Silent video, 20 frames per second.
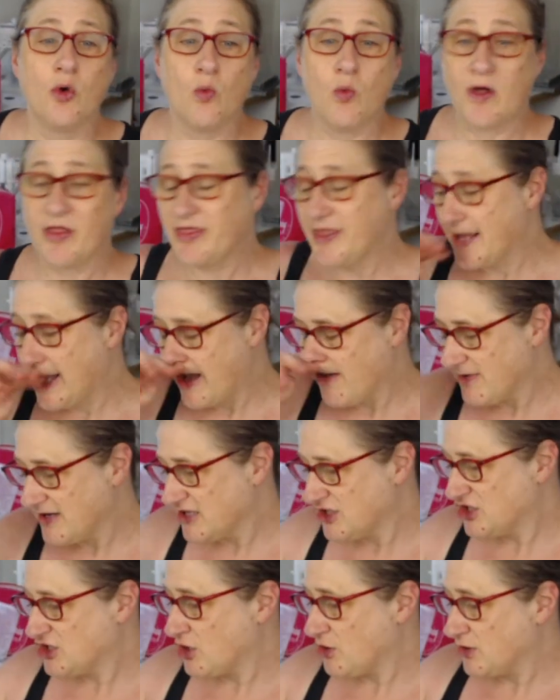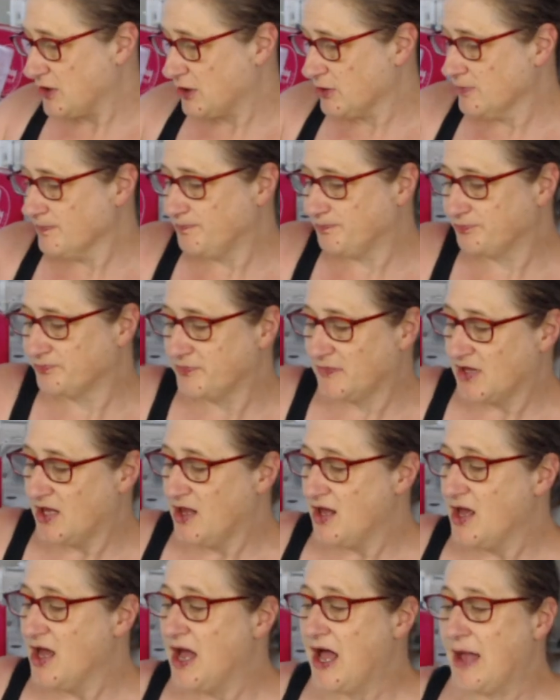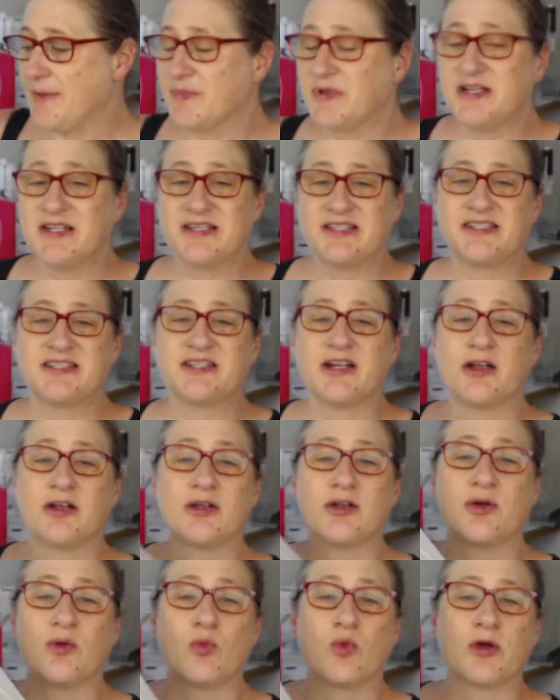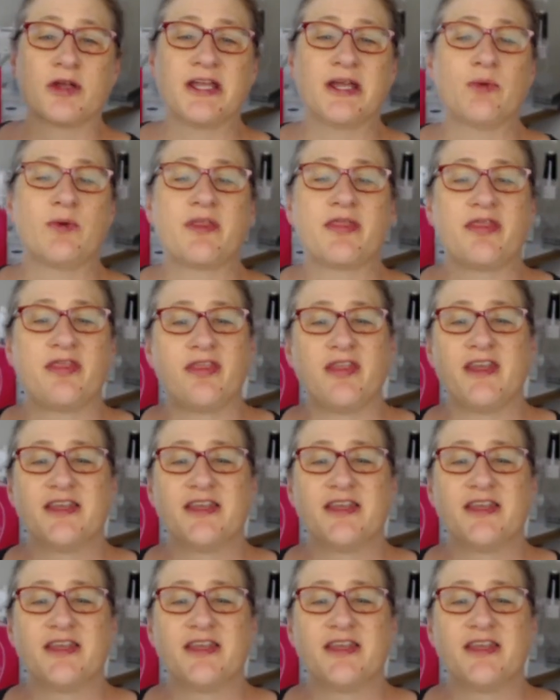one thing I want to show you. I'm going to start working with